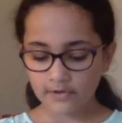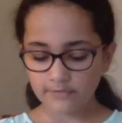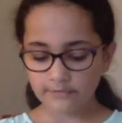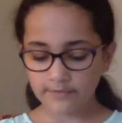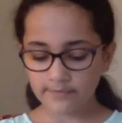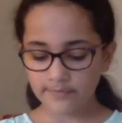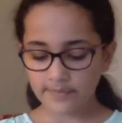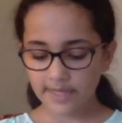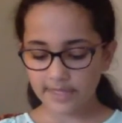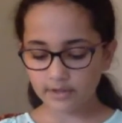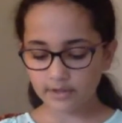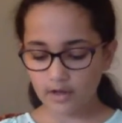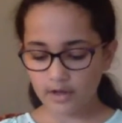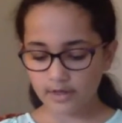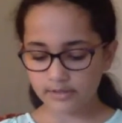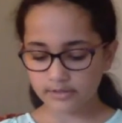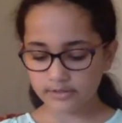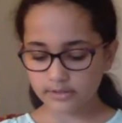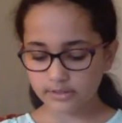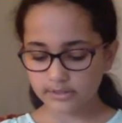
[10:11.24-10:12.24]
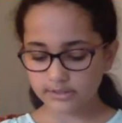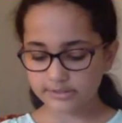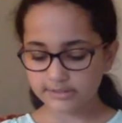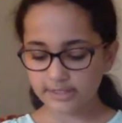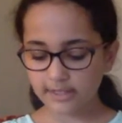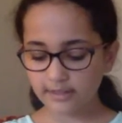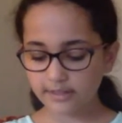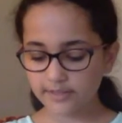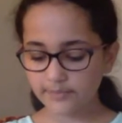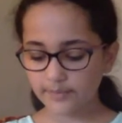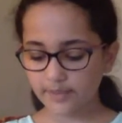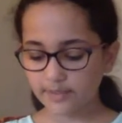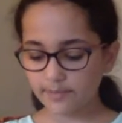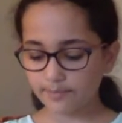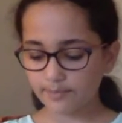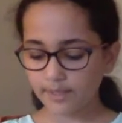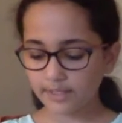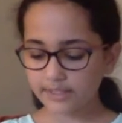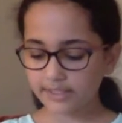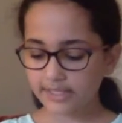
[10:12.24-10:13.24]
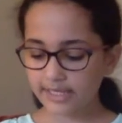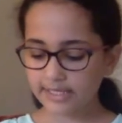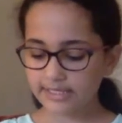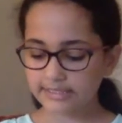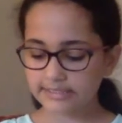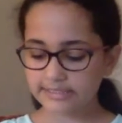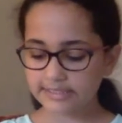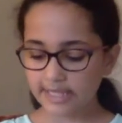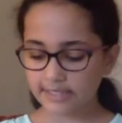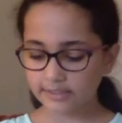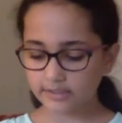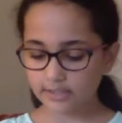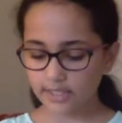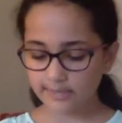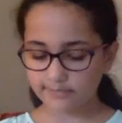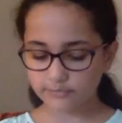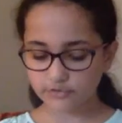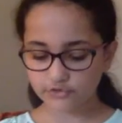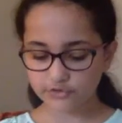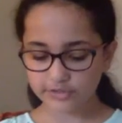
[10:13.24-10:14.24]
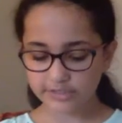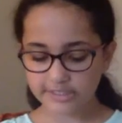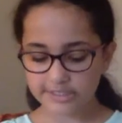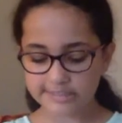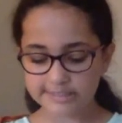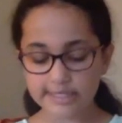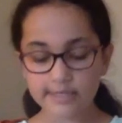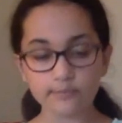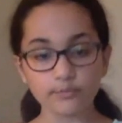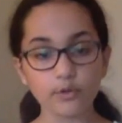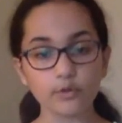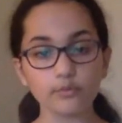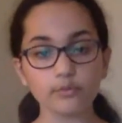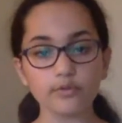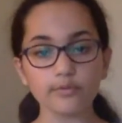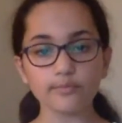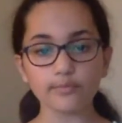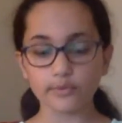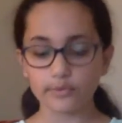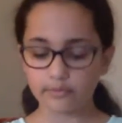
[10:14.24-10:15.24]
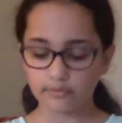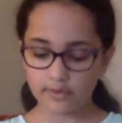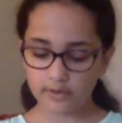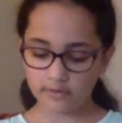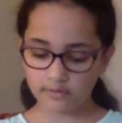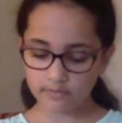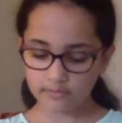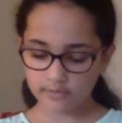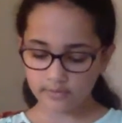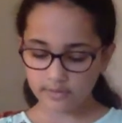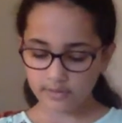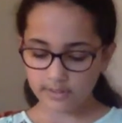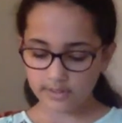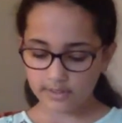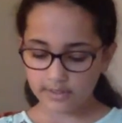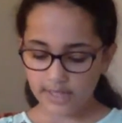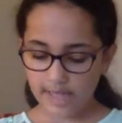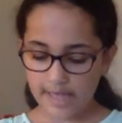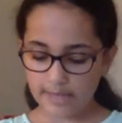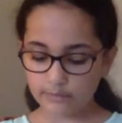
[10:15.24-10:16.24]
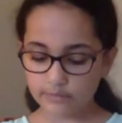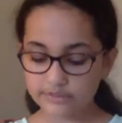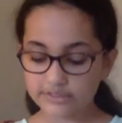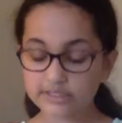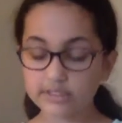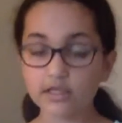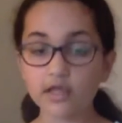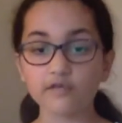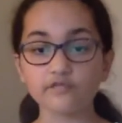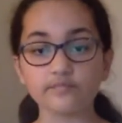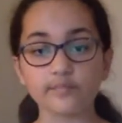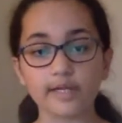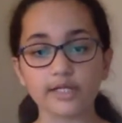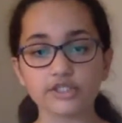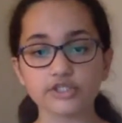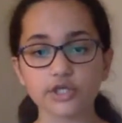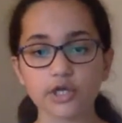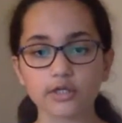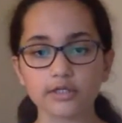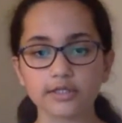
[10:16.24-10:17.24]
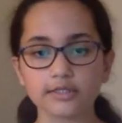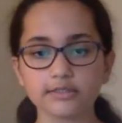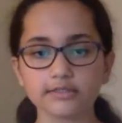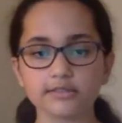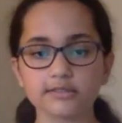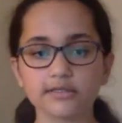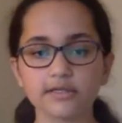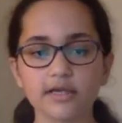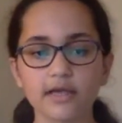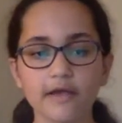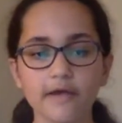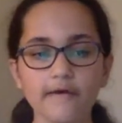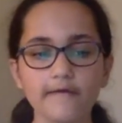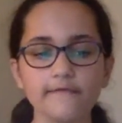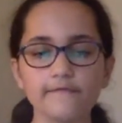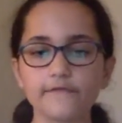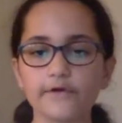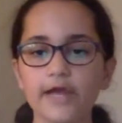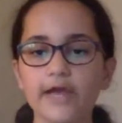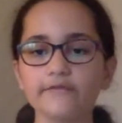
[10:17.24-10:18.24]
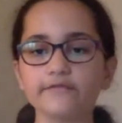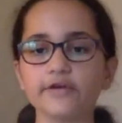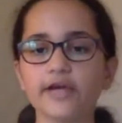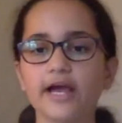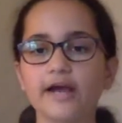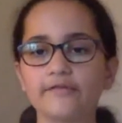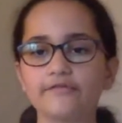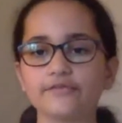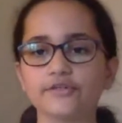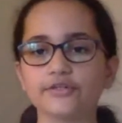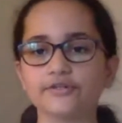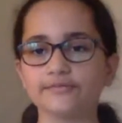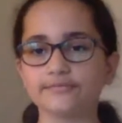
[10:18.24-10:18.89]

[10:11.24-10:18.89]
From then on, Dahlia made mud cakes and climbed trees and rode with Bruno and was loved by Charlotte forever after.